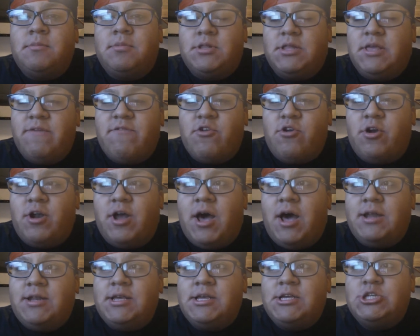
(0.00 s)
Believe it or
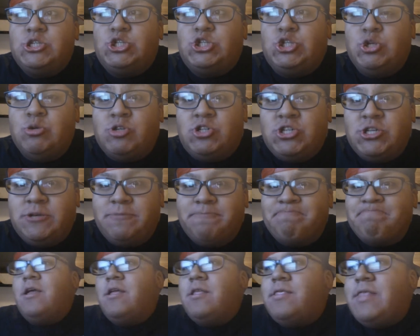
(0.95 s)
not, sushi.
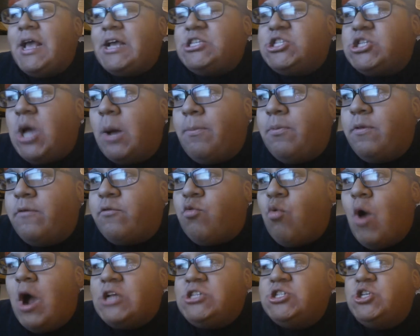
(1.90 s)
Next couple
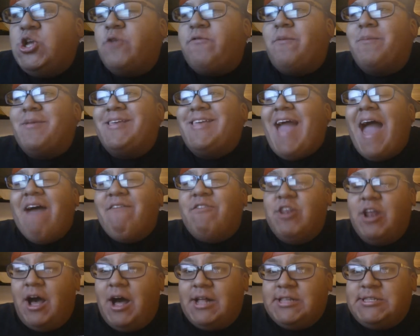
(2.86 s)
of questions here from
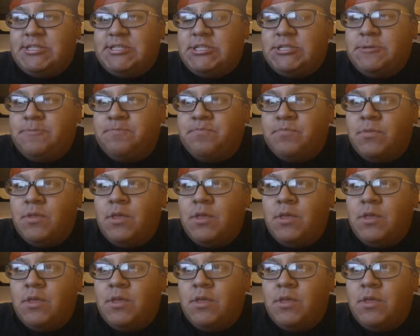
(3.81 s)
Gavinotts.